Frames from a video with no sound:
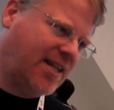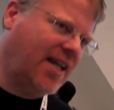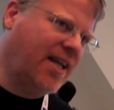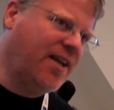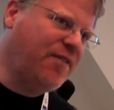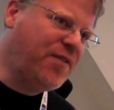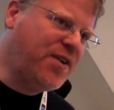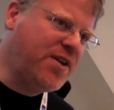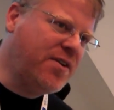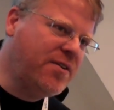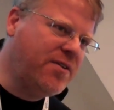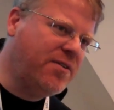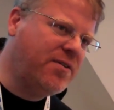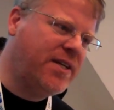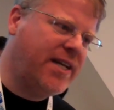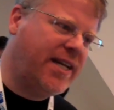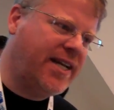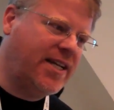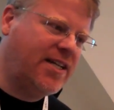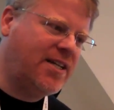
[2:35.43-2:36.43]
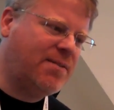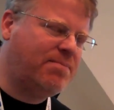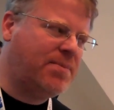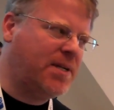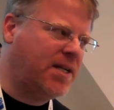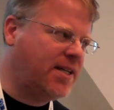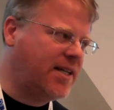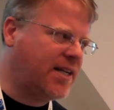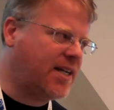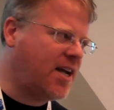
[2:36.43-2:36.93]
If you need to
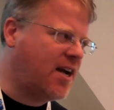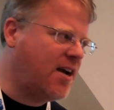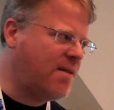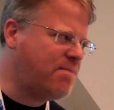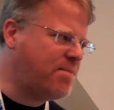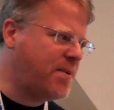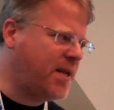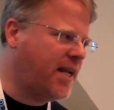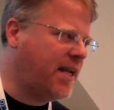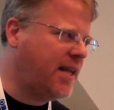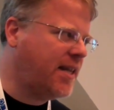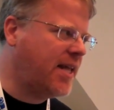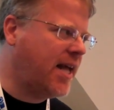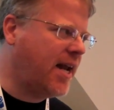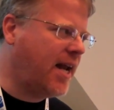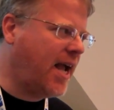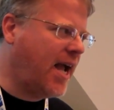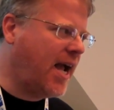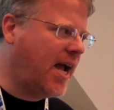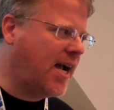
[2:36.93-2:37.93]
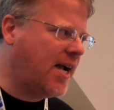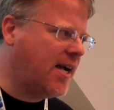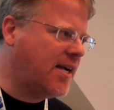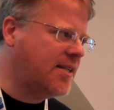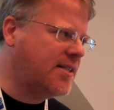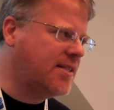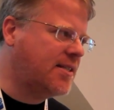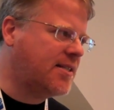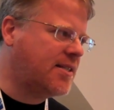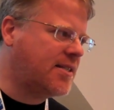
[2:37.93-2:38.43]
build a company
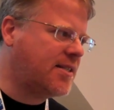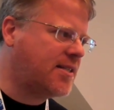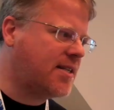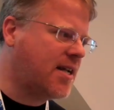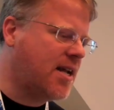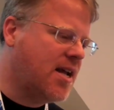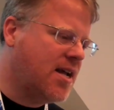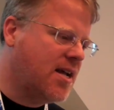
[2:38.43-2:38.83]
that's